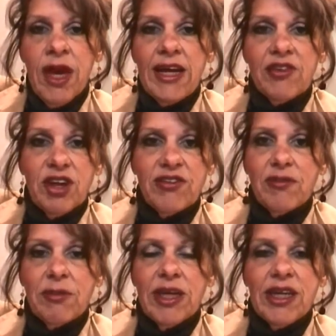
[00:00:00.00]
It
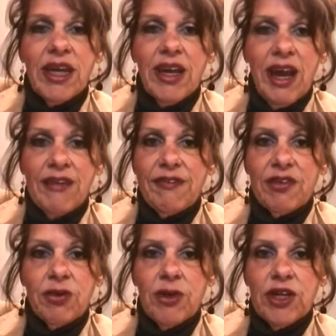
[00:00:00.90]
doesn't mean that life
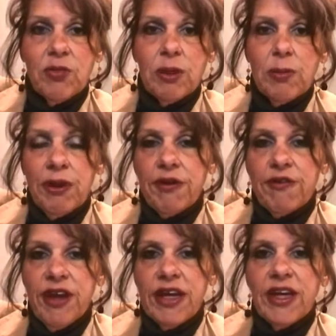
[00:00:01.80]
is going to be
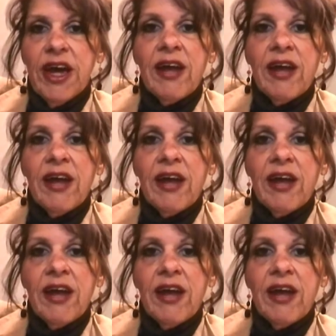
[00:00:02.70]
perfect,